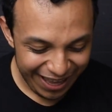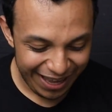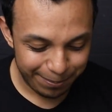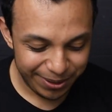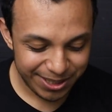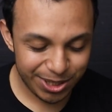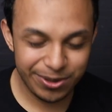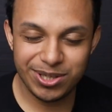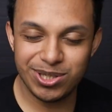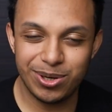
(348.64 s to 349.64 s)
and plus
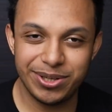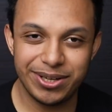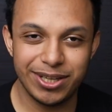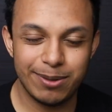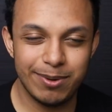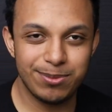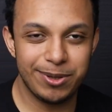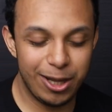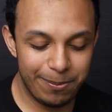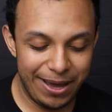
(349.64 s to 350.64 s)
showing the shoulder a little bit
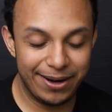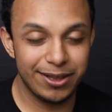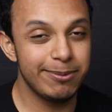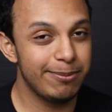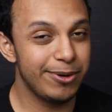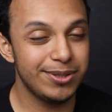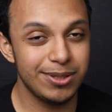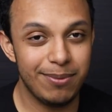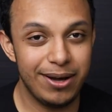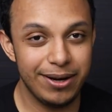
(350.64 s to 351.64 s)
will help add a little bit more
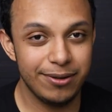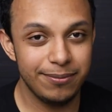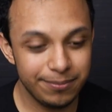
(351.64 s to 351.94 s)
to the body.